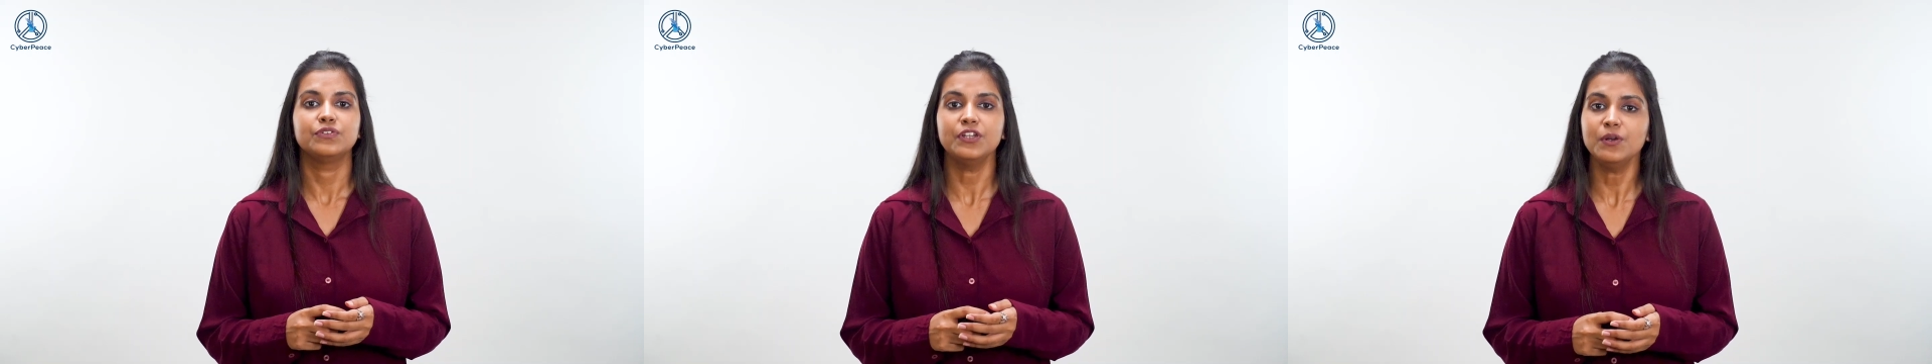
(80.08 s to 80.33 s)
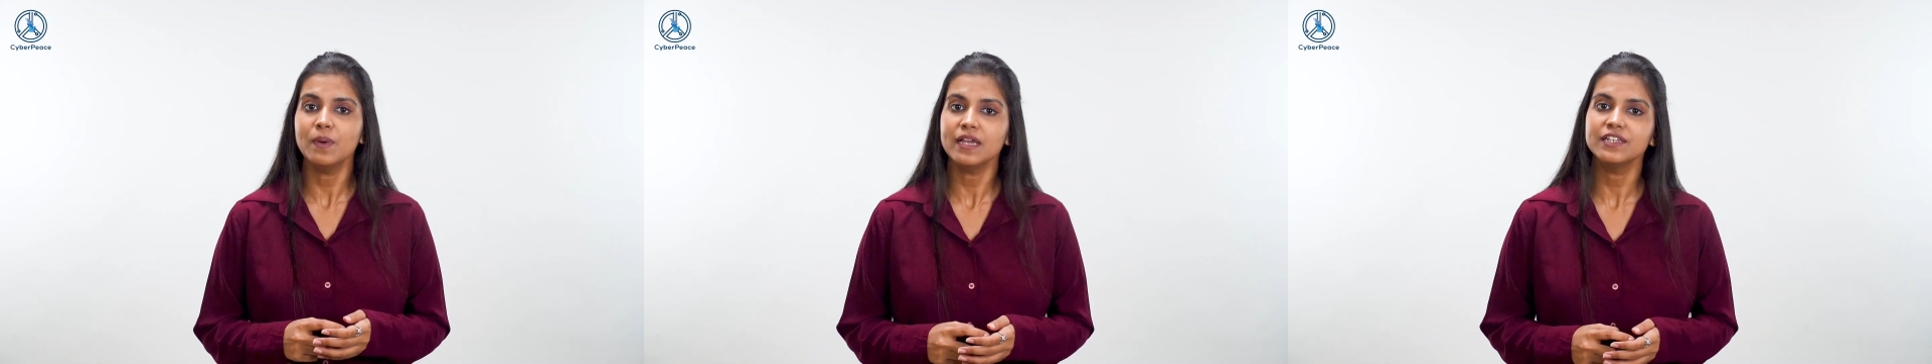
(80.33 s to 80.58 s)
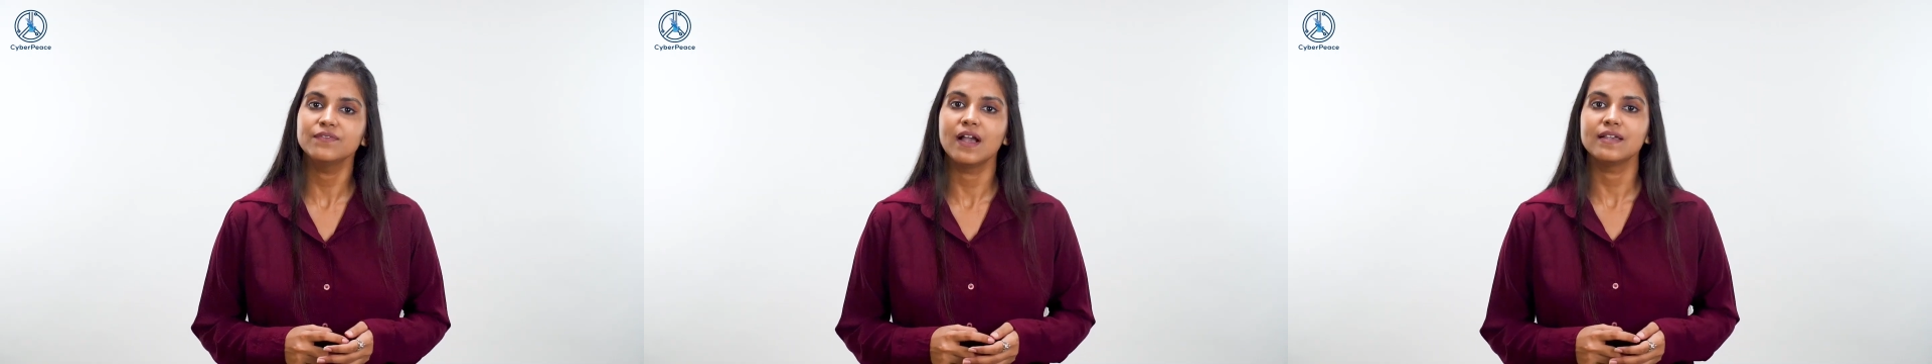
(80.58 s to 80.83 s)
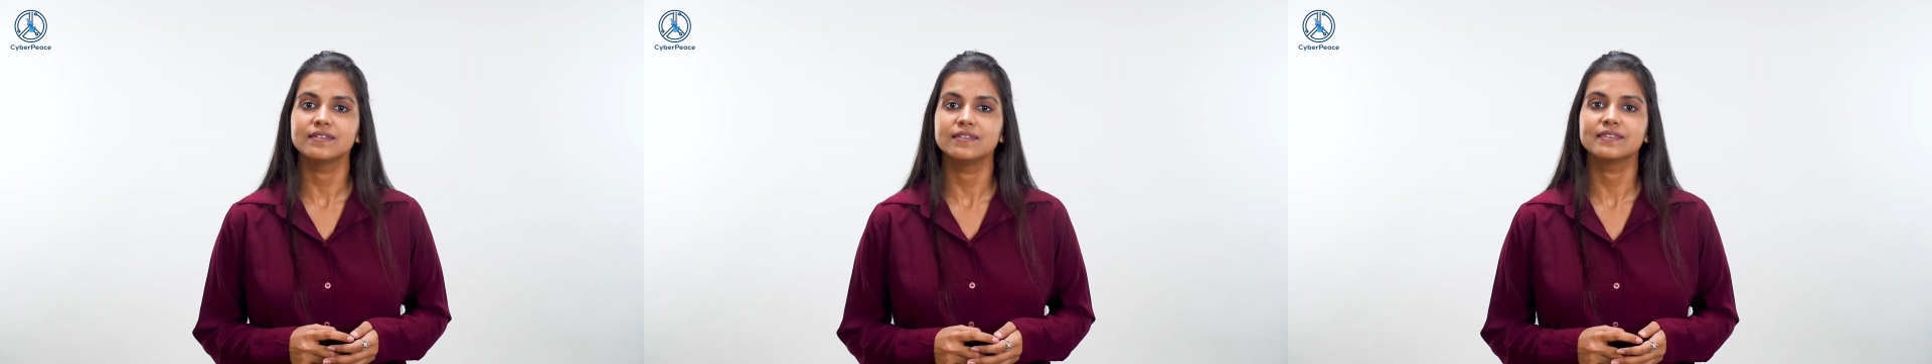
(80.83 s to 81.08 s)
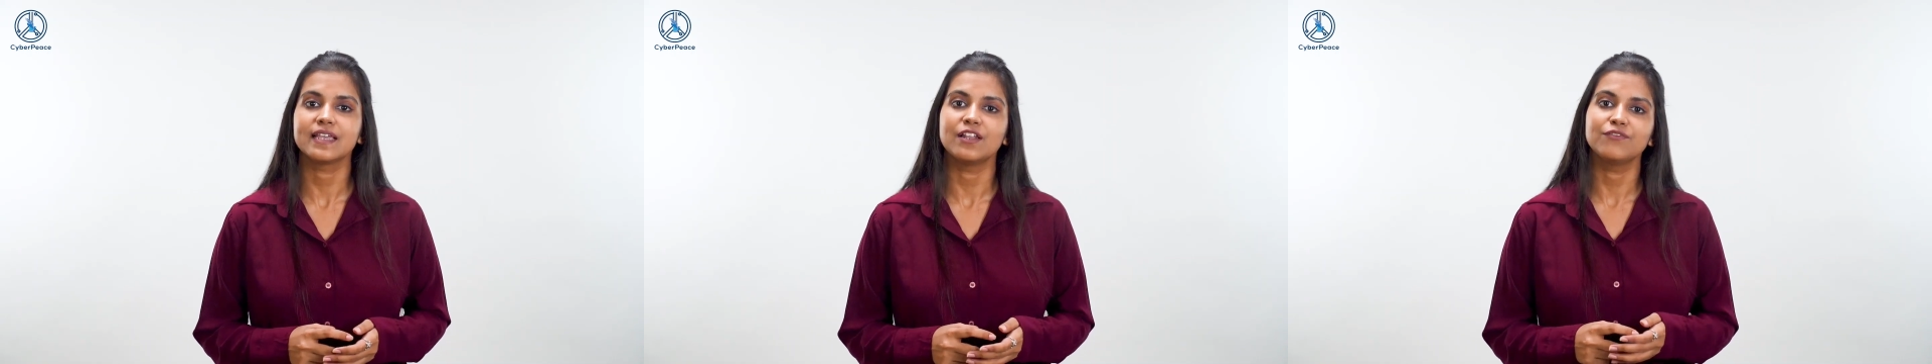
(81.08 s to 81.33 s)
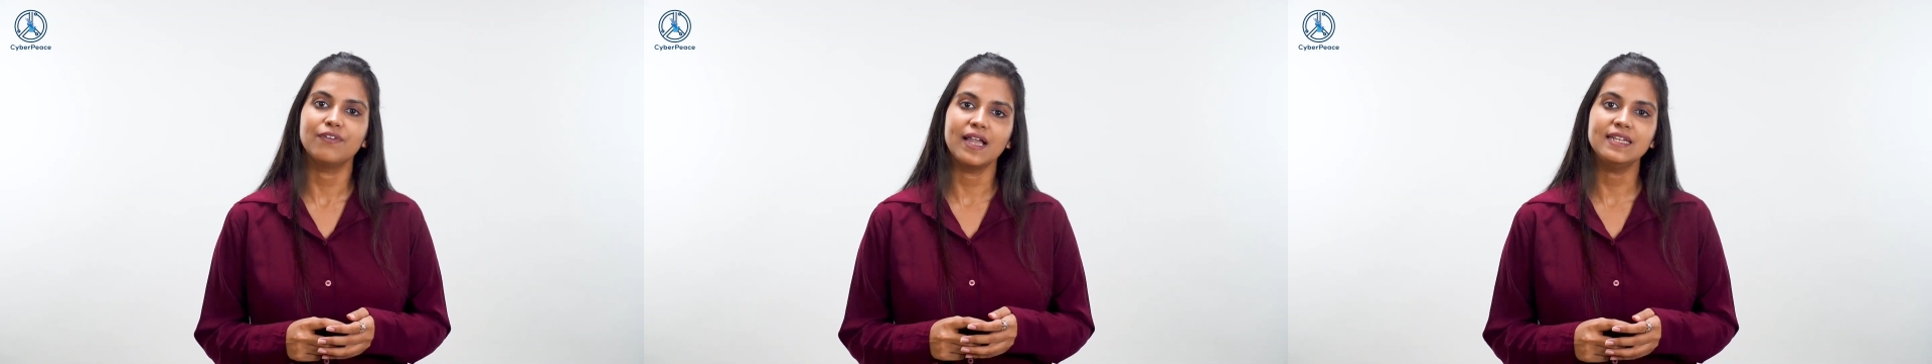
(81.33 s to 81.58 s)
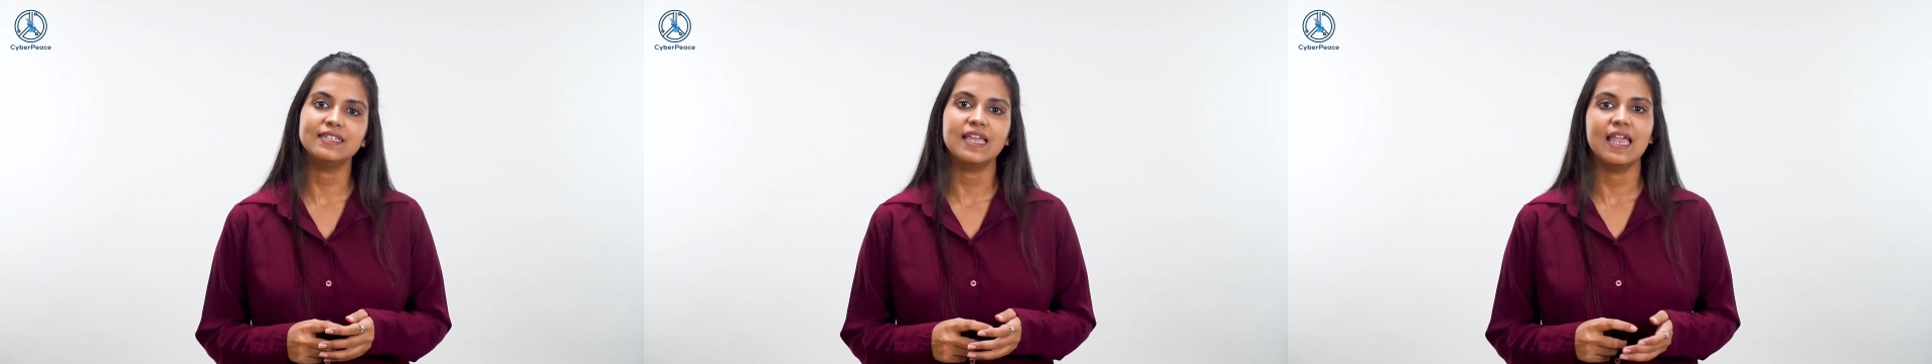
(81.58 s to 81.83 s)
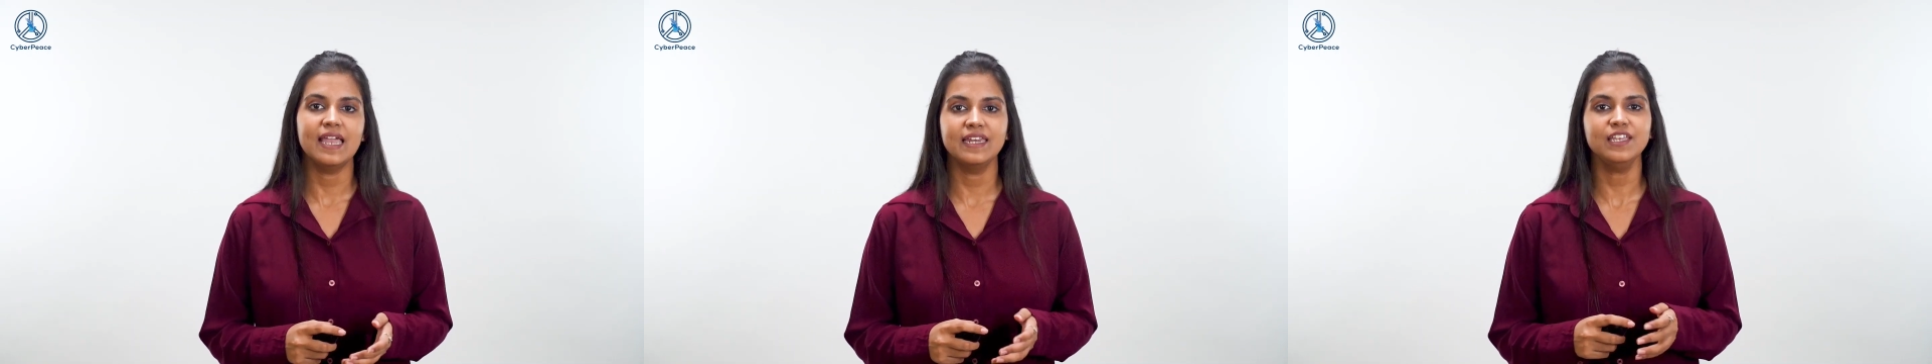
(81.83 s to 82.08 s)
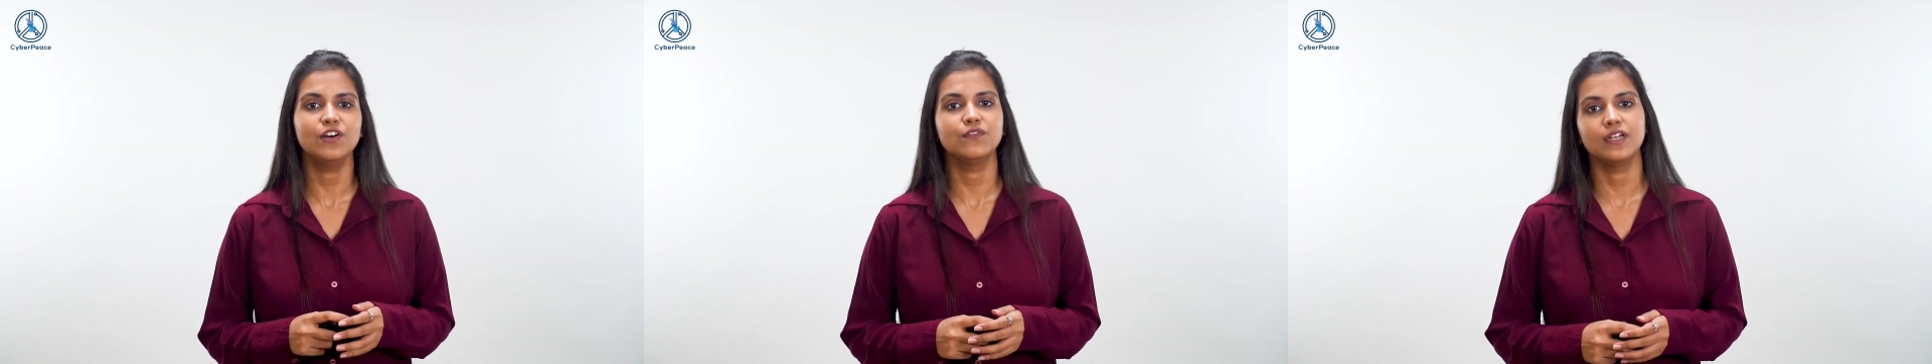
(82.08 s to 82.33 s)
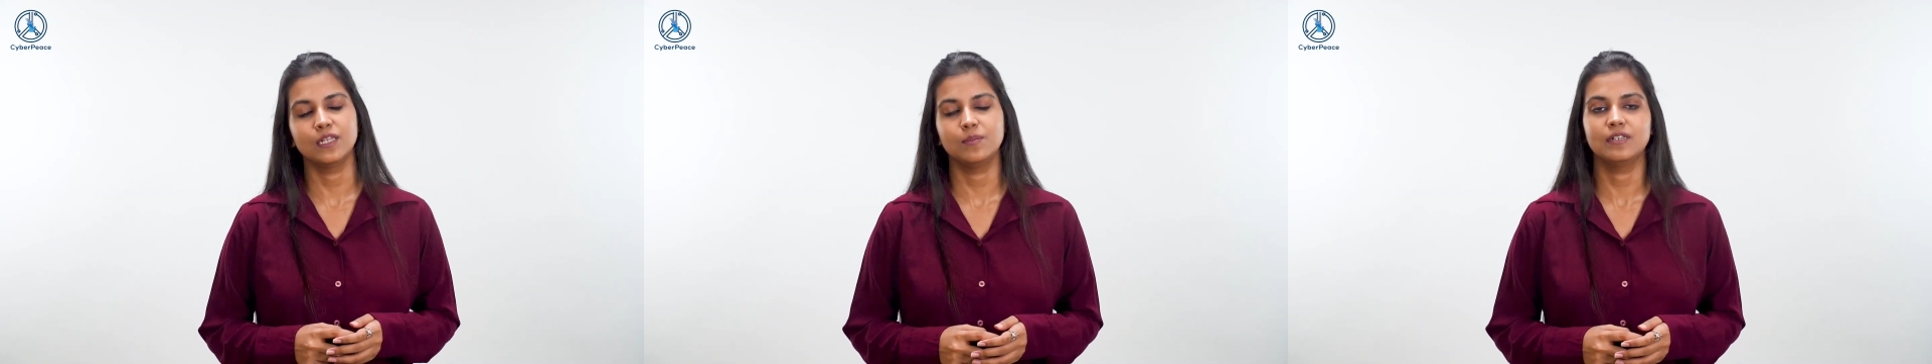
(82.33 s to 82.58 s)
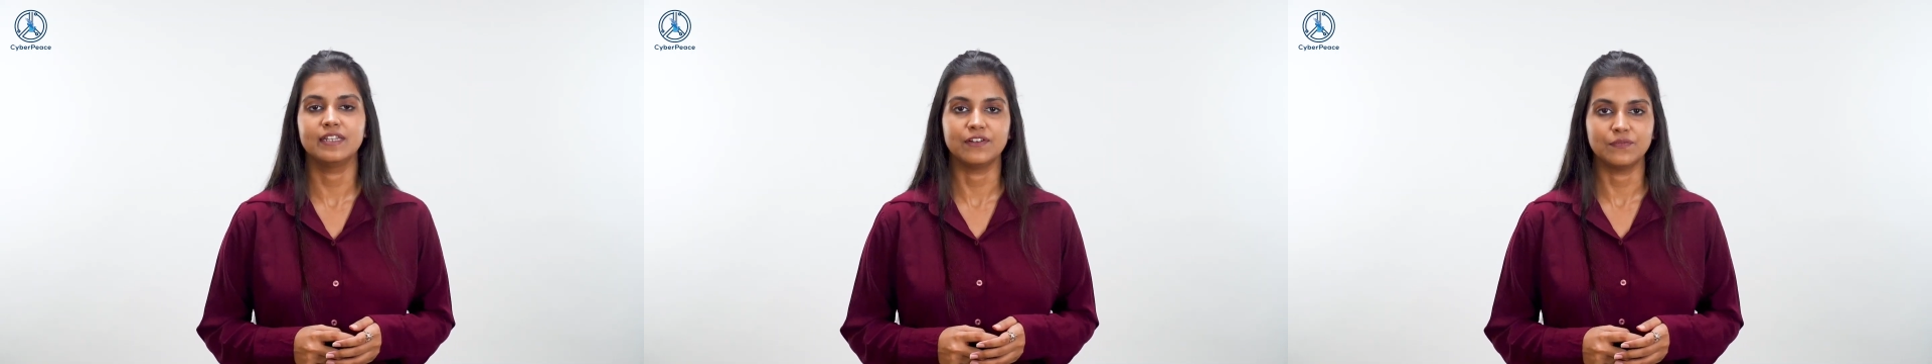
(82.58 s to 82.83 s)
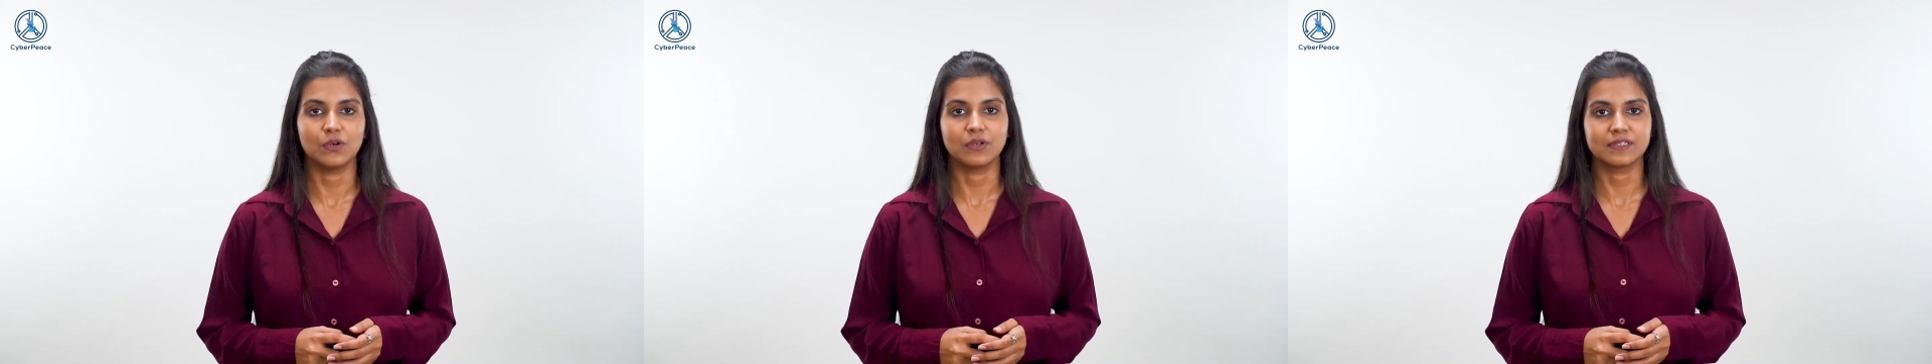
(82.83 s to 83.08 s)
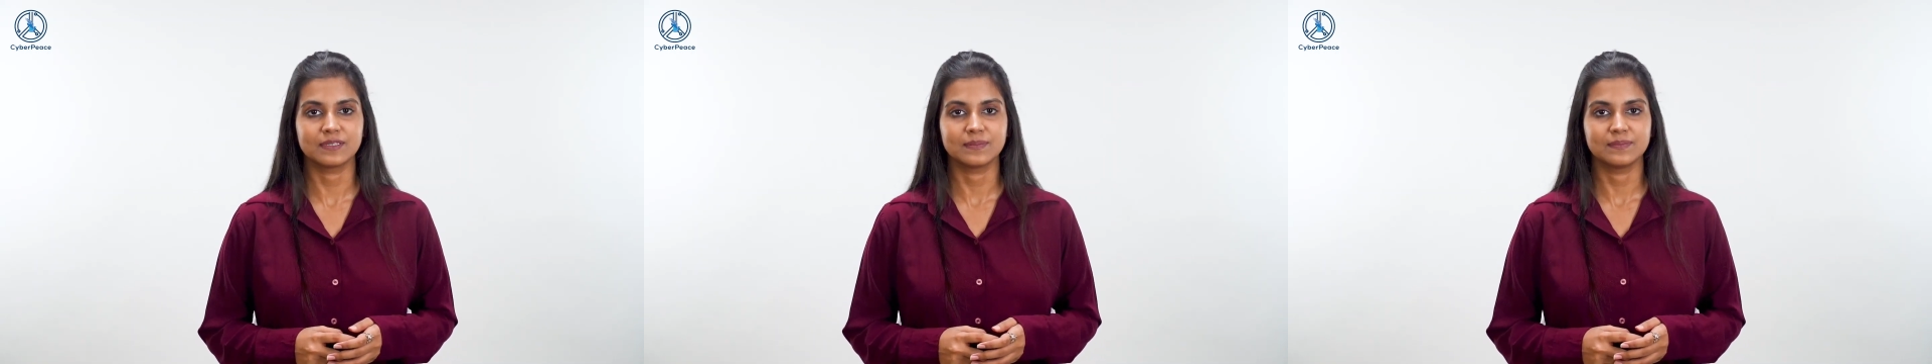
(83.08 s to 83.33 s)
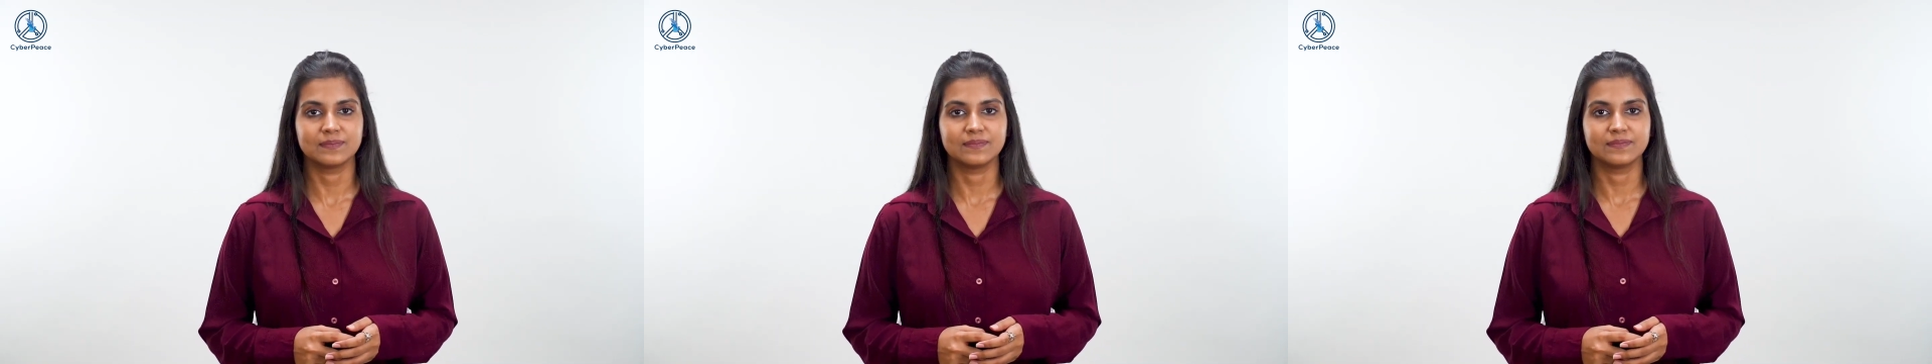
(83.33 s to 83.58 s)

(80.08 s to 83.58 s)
so nearby devices can find any available networks.